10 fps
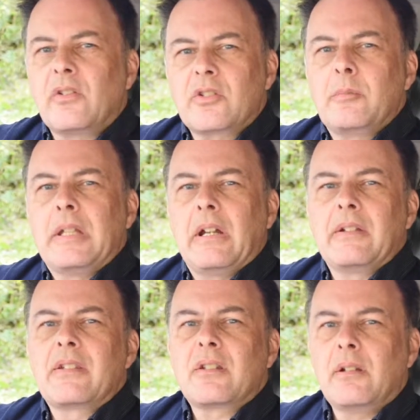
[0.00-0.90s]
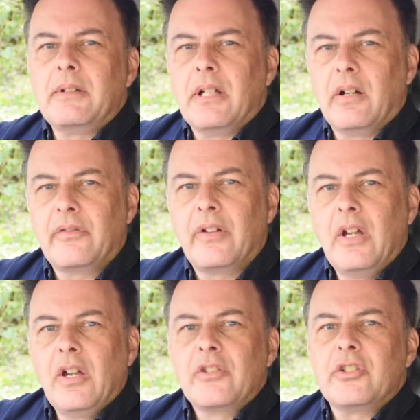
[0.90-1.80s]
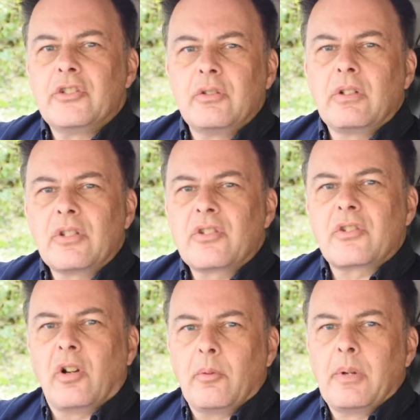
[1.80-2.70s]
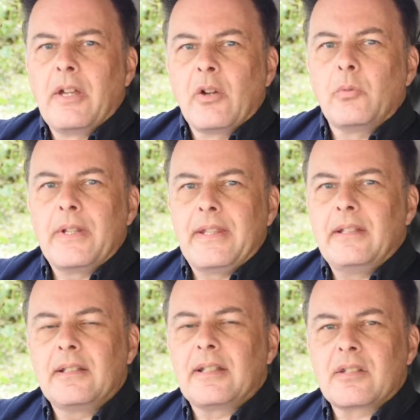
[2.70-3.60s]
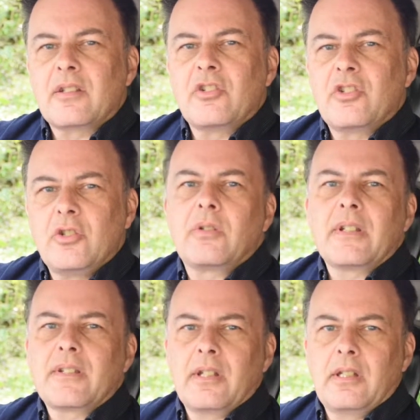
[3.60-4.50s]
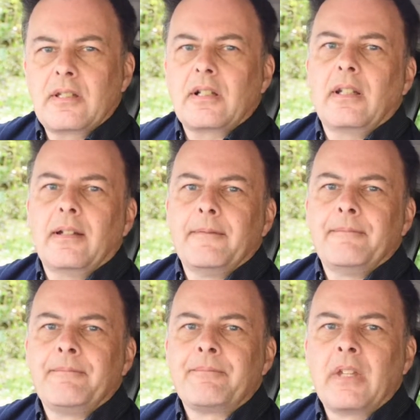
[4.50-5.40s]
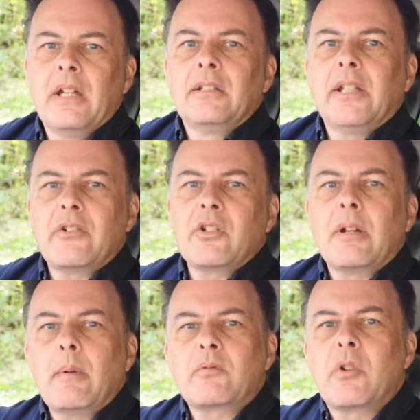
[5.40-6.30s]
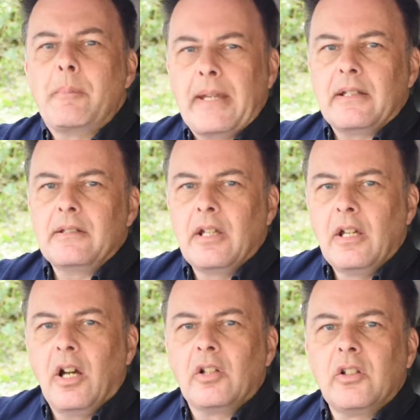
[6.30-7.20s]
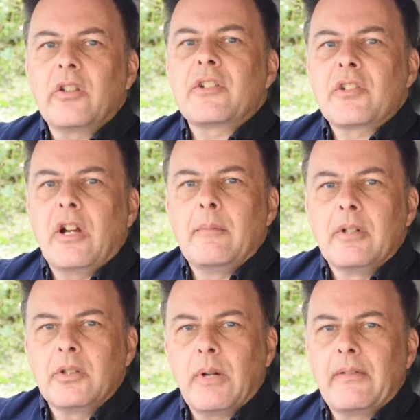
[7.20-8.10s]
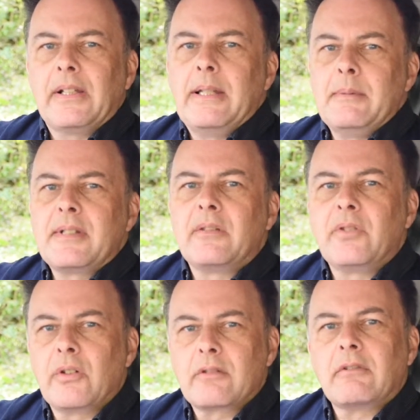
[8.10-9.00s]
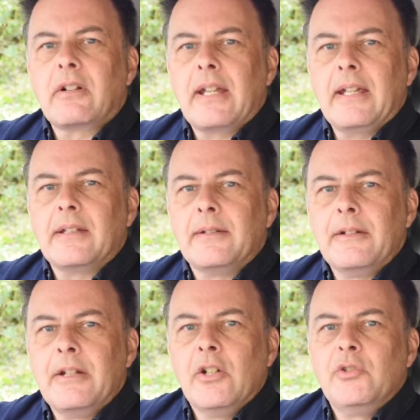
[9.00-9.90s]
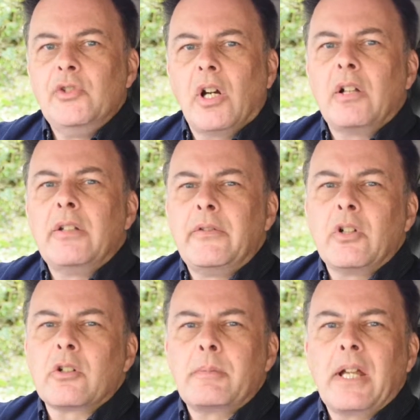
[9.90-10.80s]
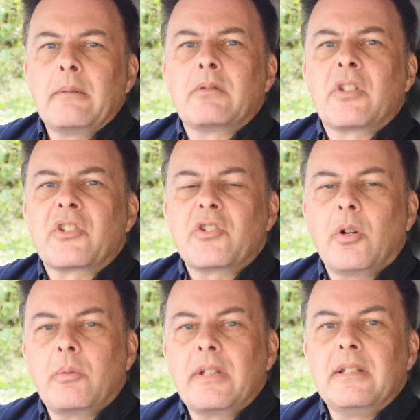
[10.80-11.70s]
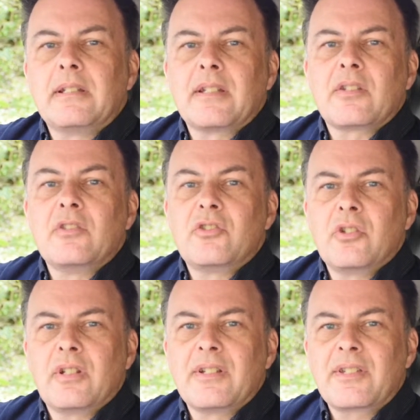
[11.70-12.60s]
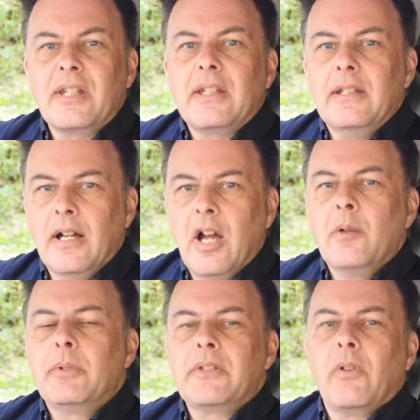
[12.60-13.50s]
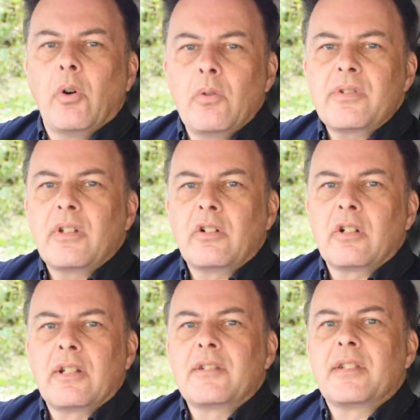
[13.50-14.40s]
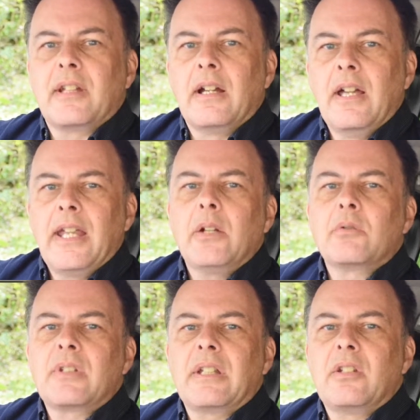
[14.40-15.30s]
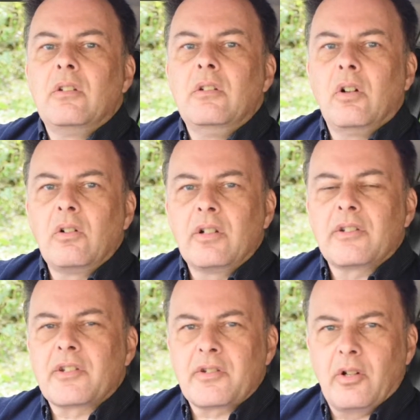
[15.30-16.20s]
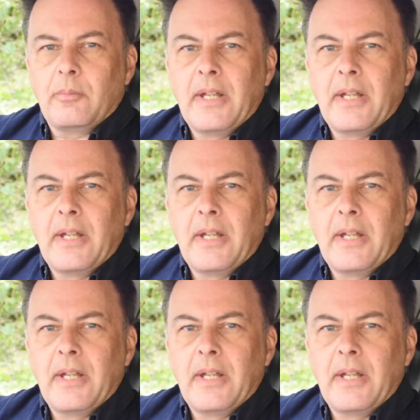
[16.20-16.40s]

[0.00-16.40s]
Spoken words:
got to be going slow enough that you can stop within the distance you can see is clear. Now as you come up to a bend, a lot of the time you'll have a limited view of the road ahead. Not only have you got to be able to stop within the distance you can see, but you've also got to consider it will take you longer to stop